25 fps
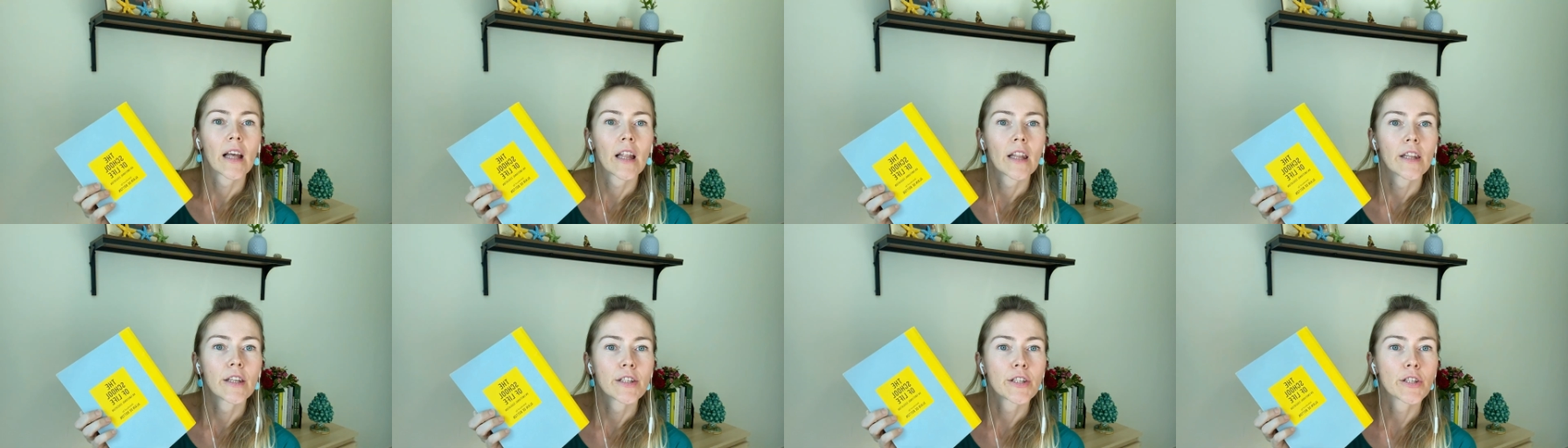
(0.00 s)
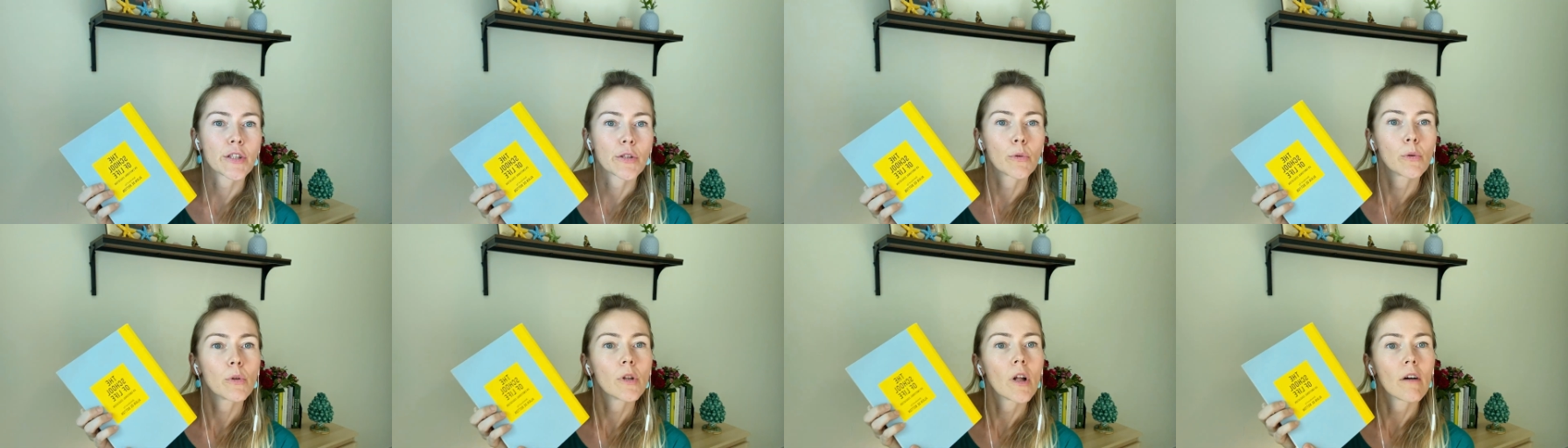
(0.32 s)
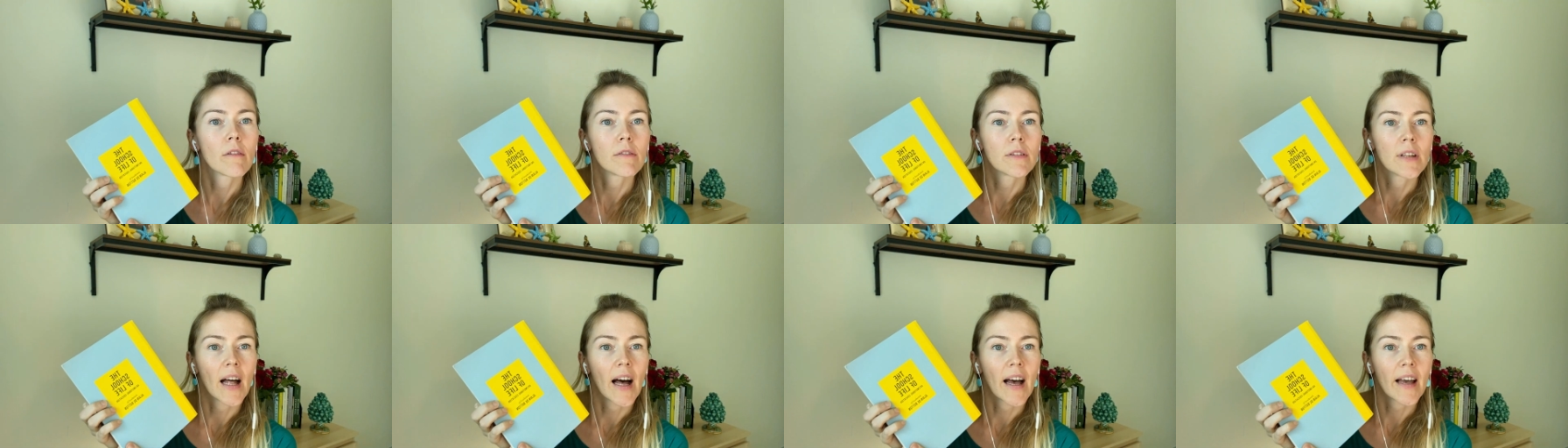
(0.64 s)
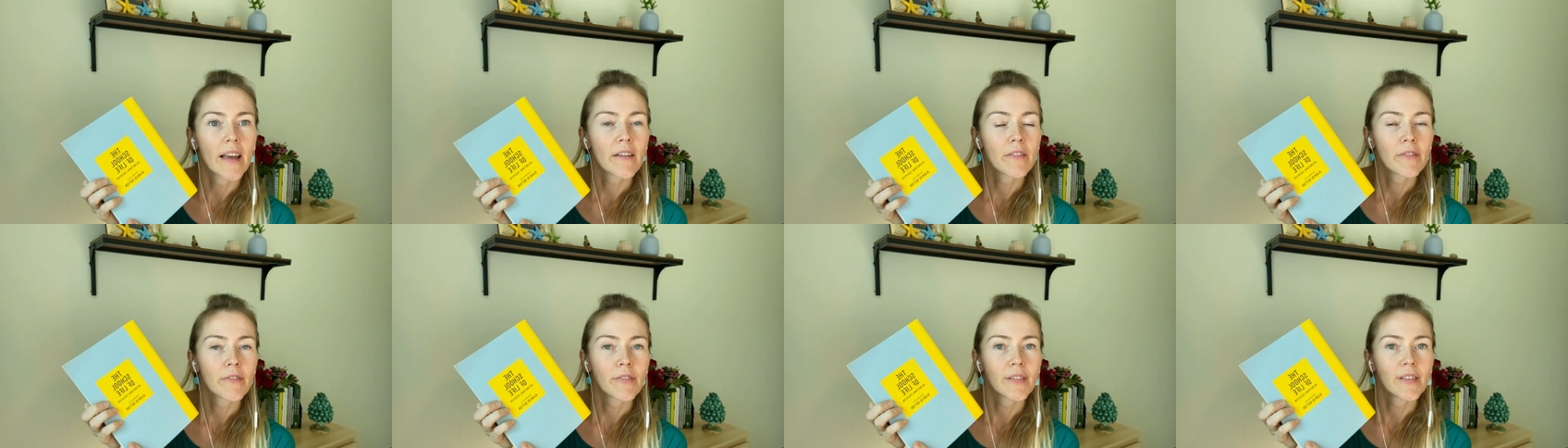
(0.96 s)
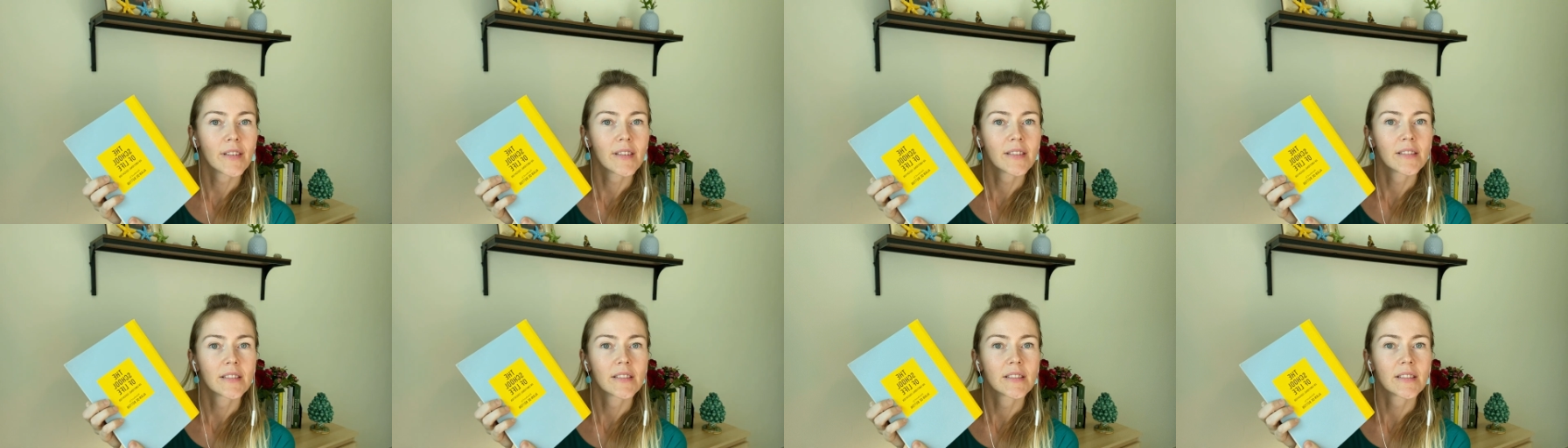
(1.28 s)
The School of Life
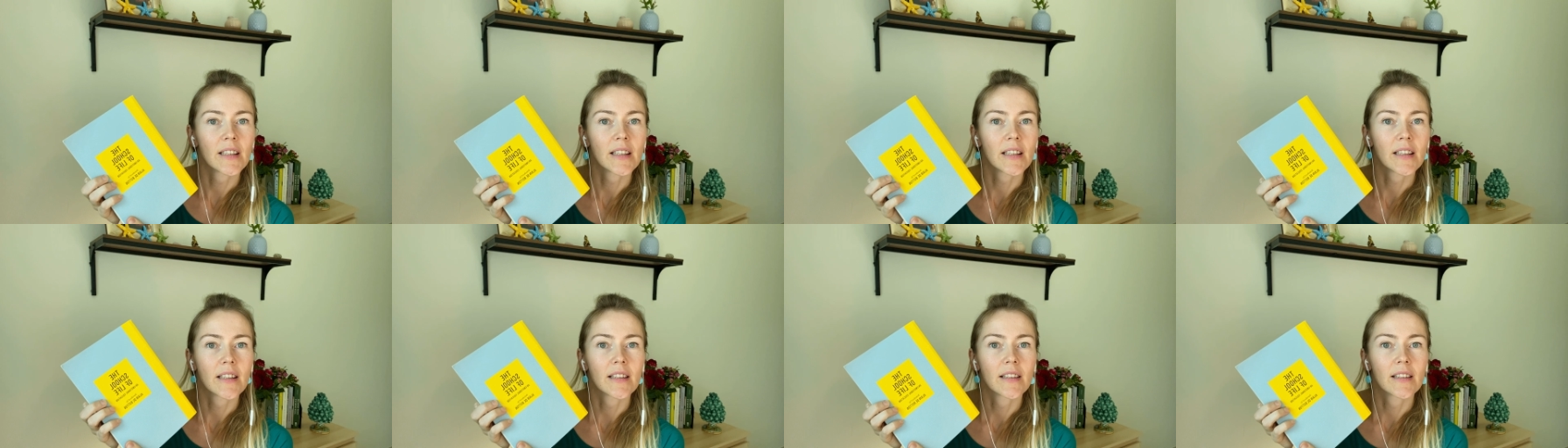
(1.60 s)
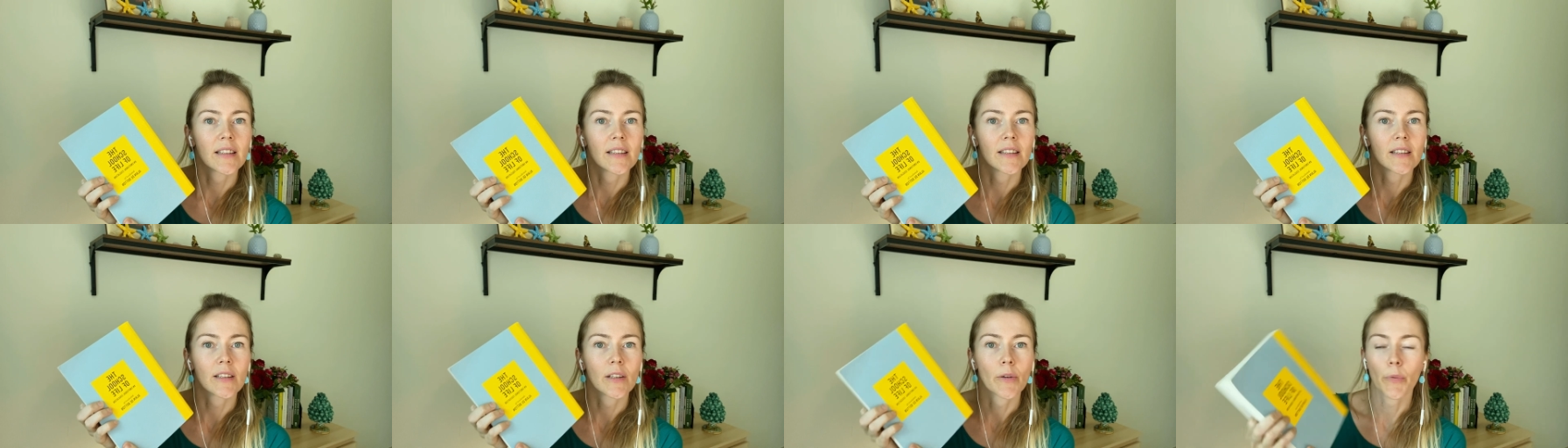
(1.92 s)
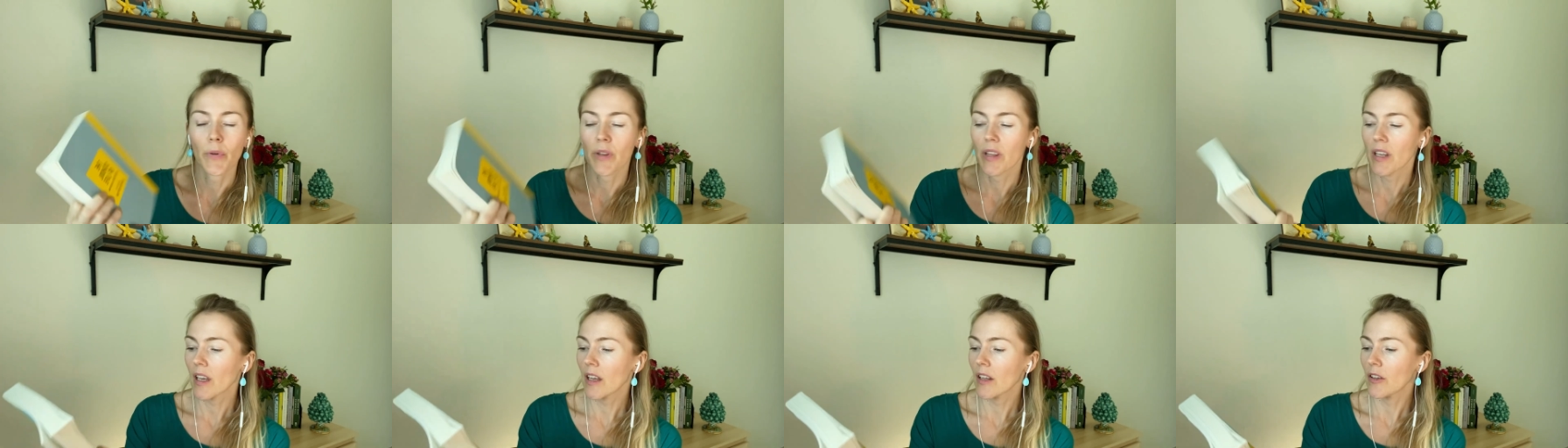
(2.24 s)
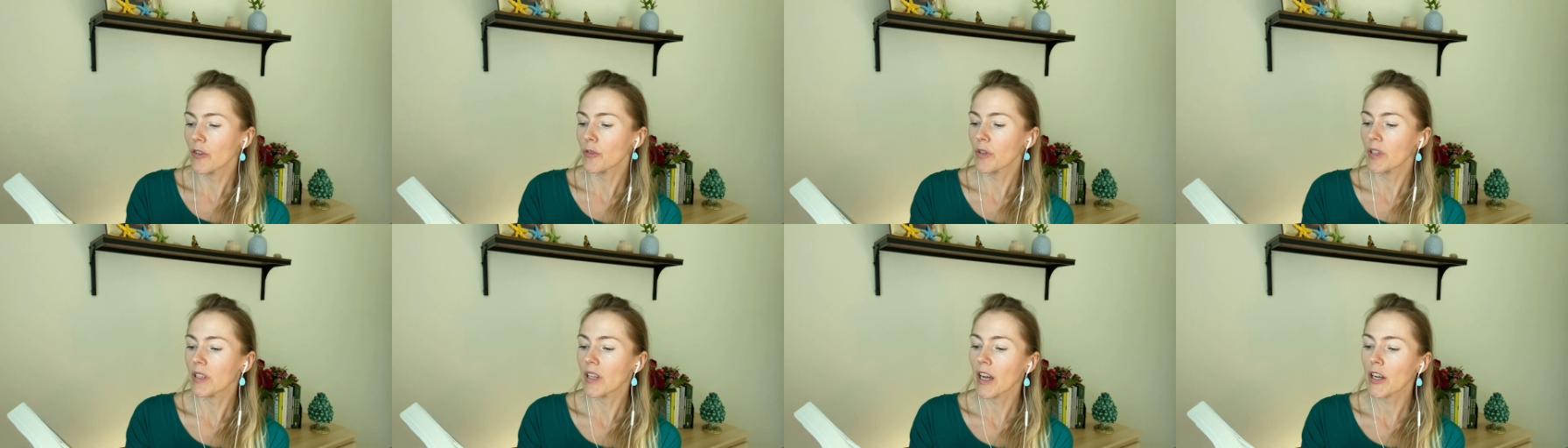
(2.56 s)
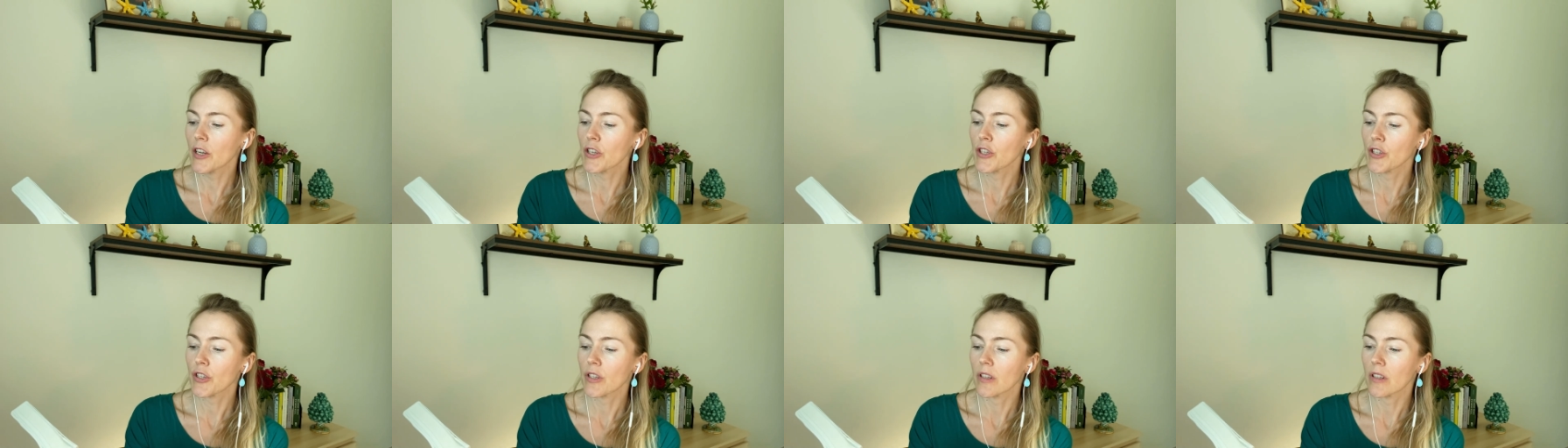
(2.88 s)
uh, with the
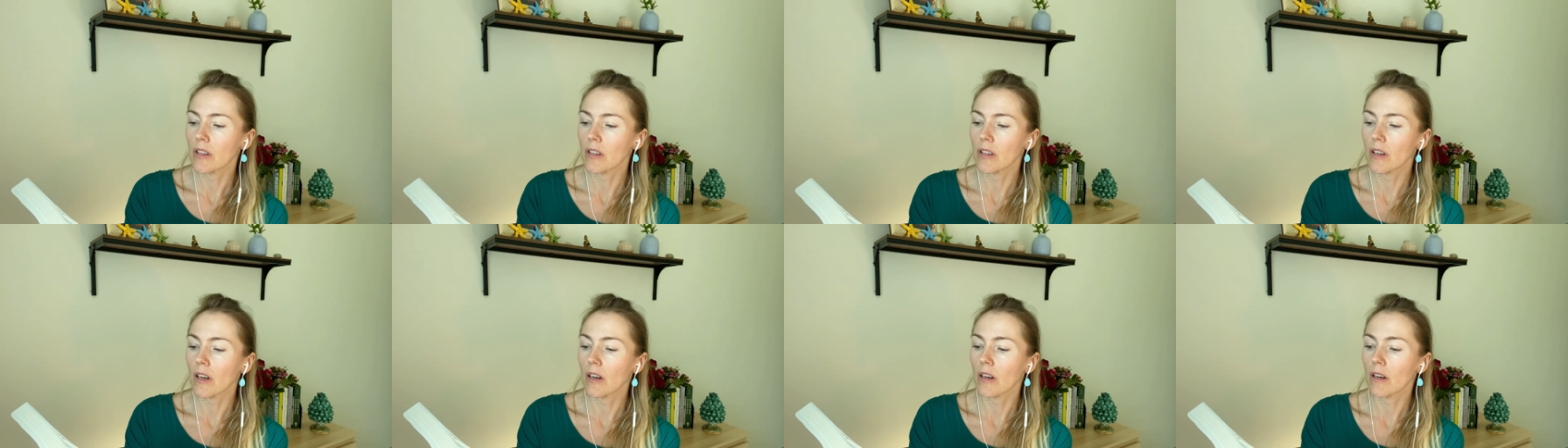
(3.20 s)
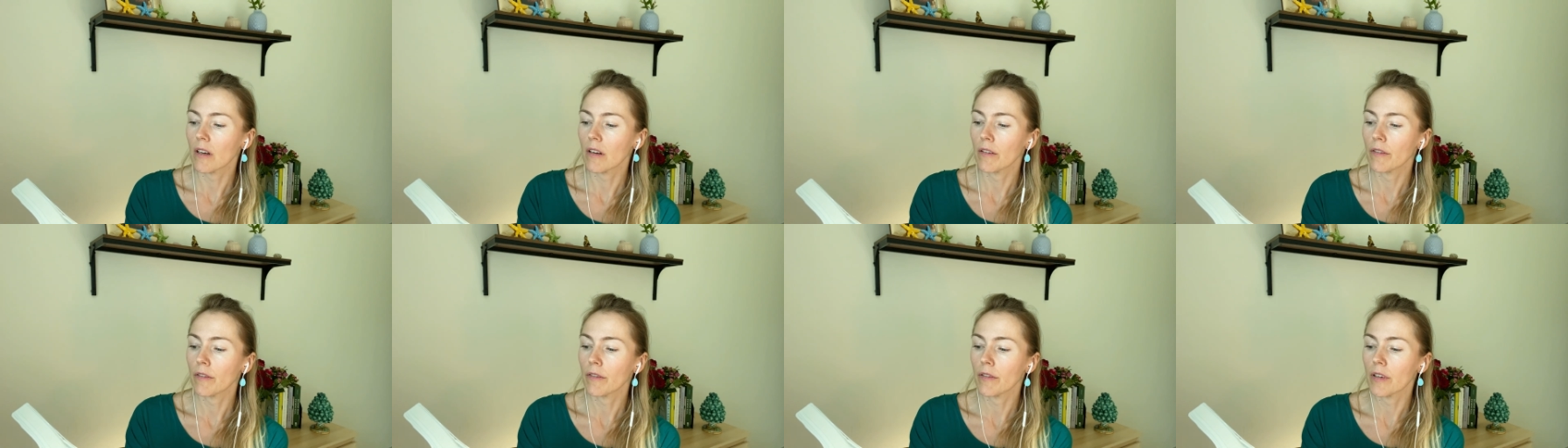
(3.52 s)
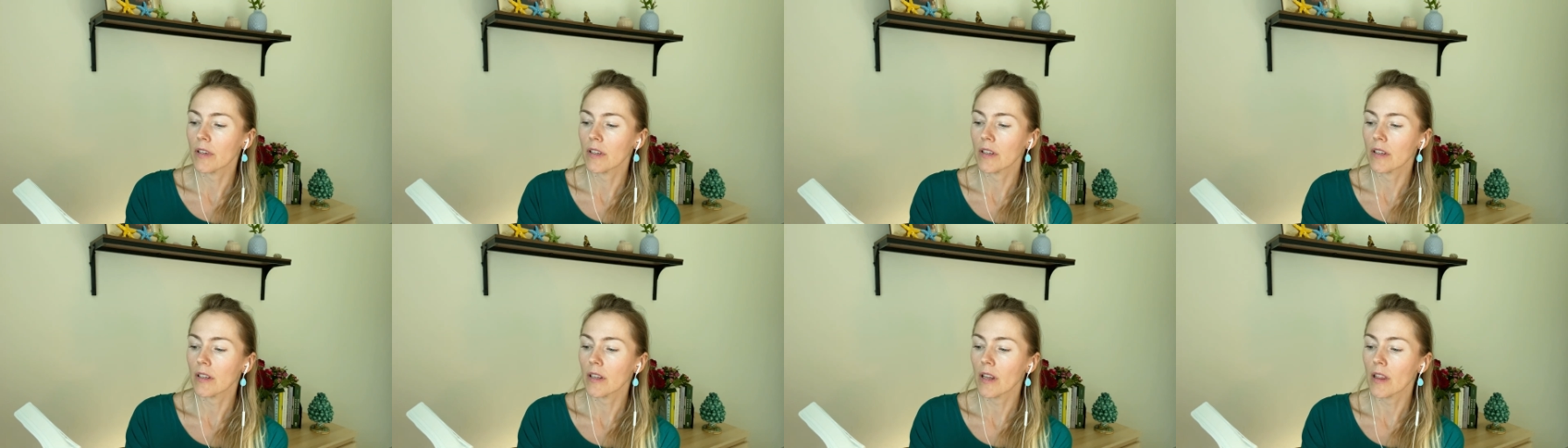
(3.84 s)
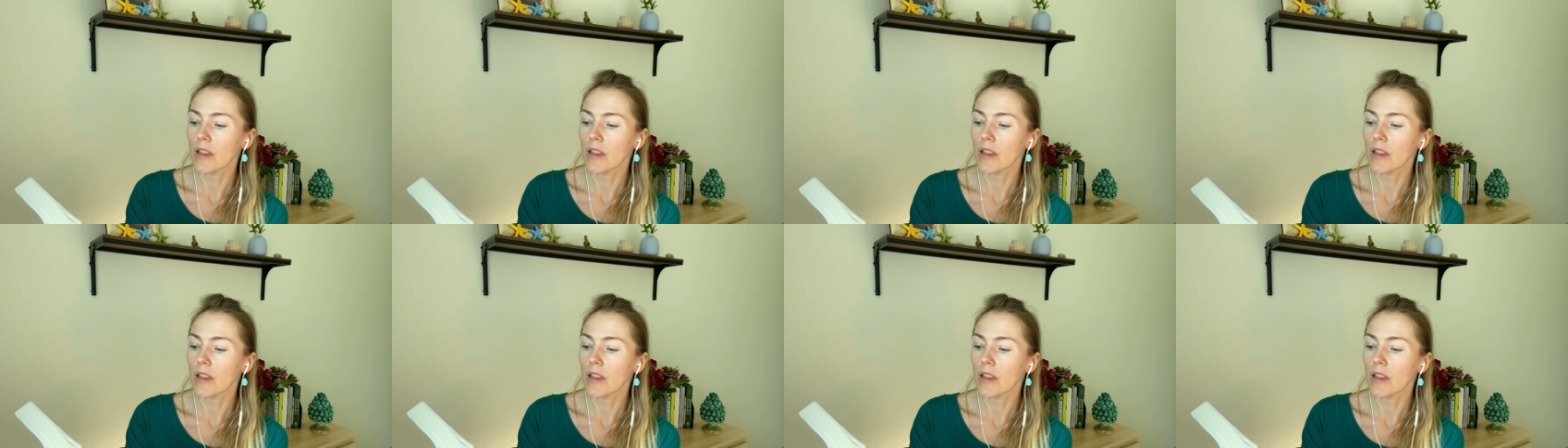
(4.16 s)
introduction of uh,